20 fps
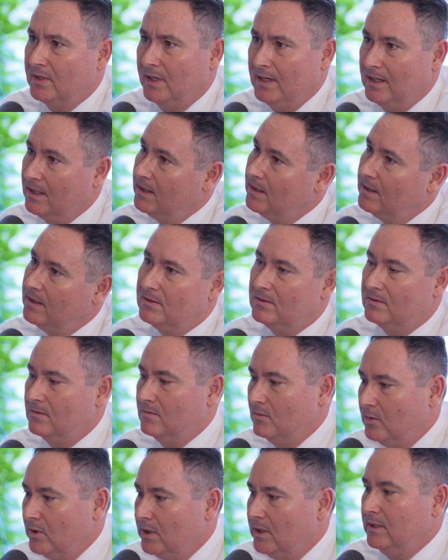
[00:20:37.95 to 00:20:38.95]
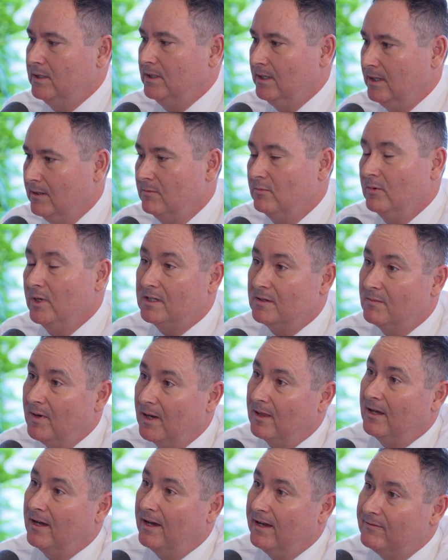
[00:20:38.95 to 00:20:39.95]
Like it enriched my
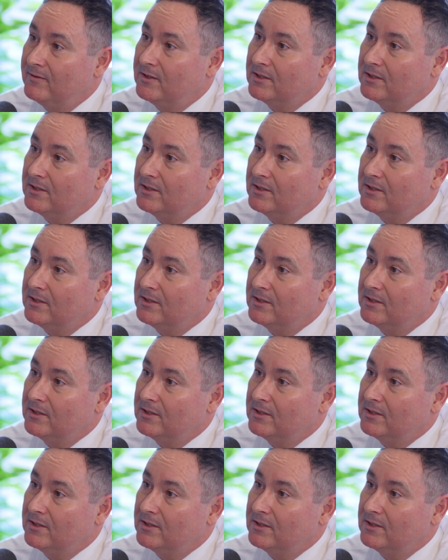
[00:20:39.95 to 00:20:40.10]
life